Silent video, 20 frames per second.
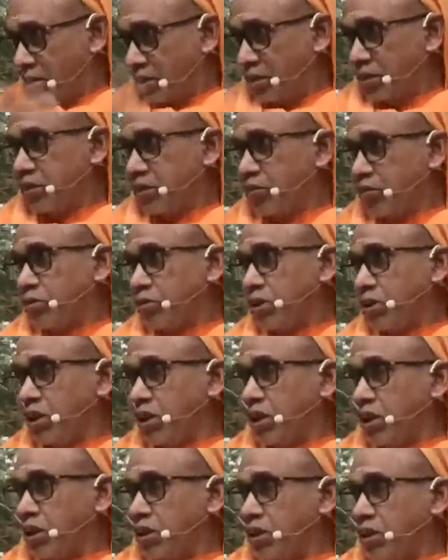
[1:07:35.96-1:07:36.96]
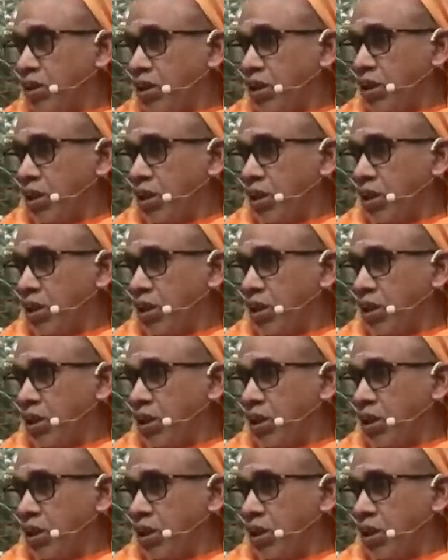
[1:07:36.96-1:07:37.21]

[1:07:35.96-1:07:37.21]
This is South India.